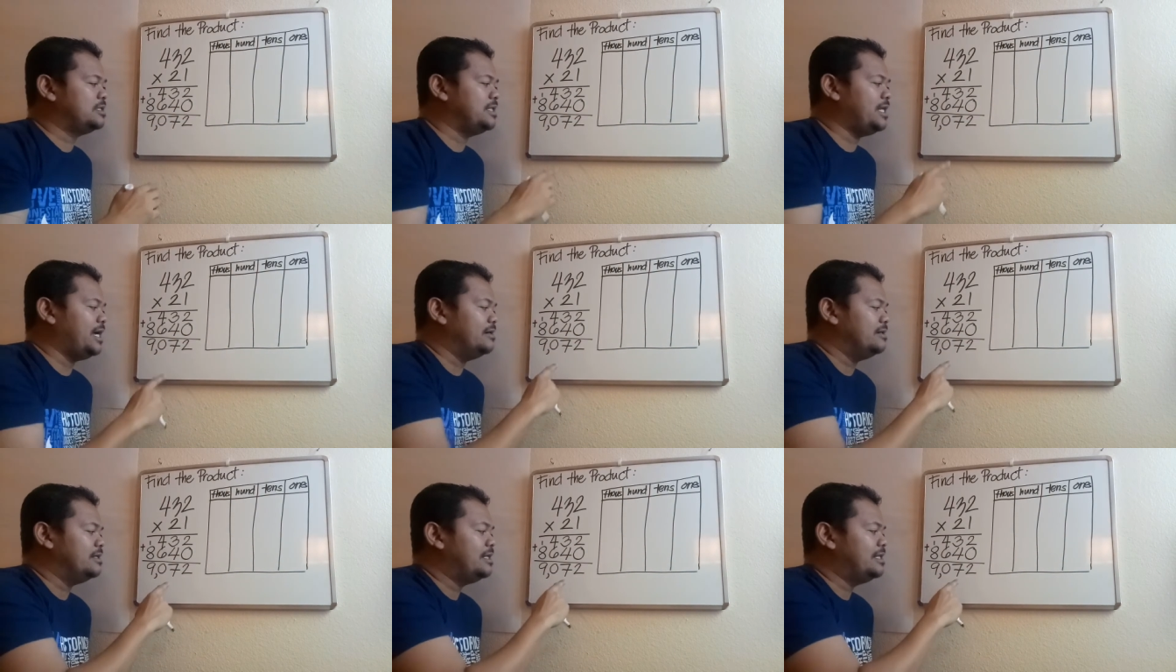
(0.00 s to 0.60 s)

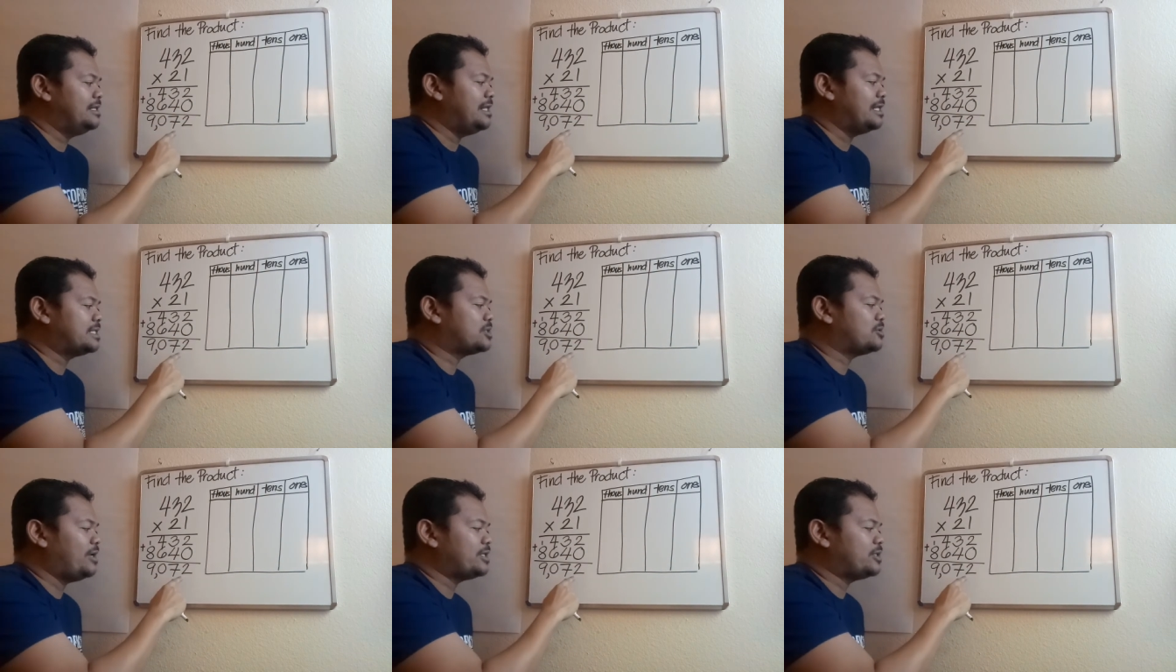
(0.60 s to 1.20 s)
Now,
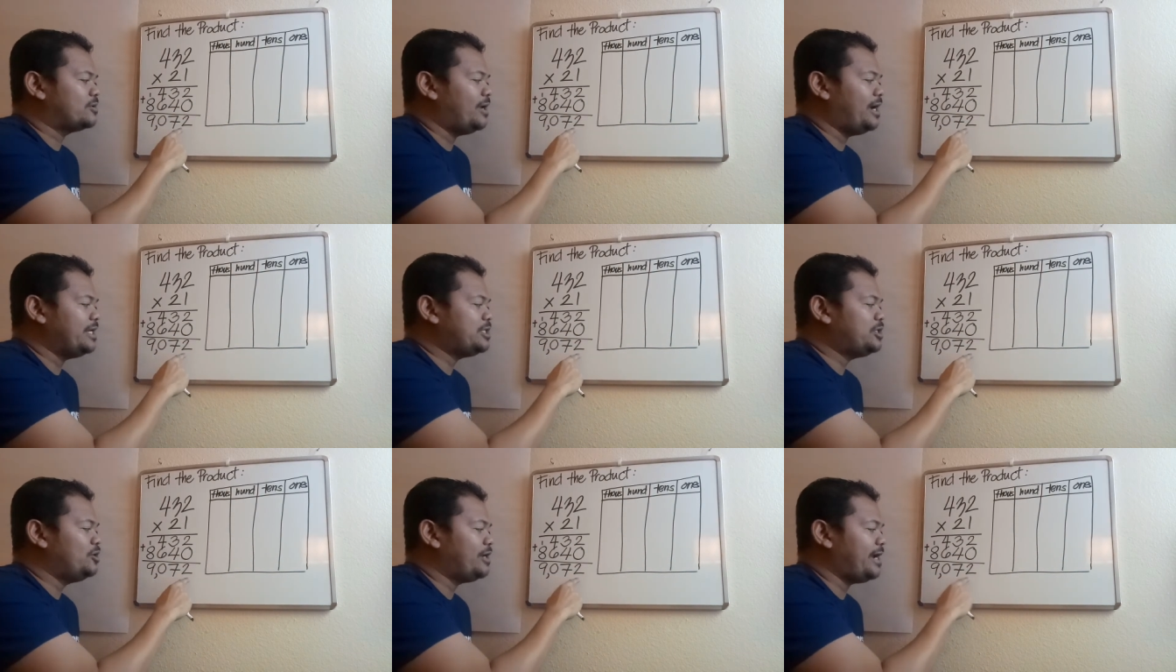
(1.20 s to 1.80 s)
let's try to
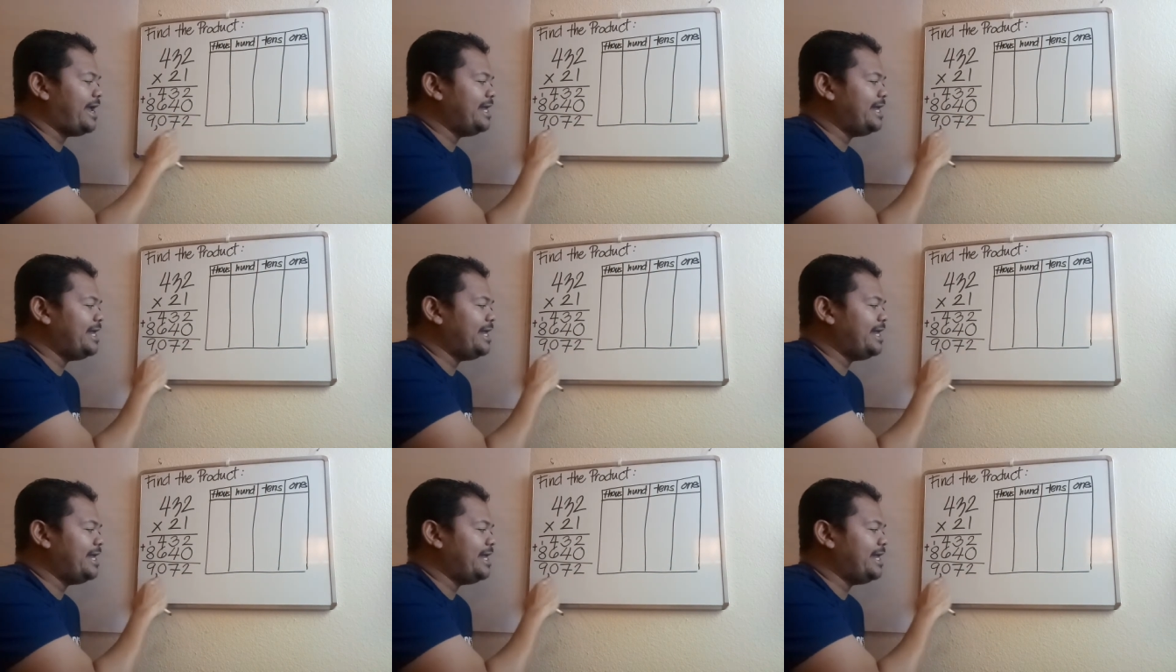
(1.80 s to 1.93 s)
write your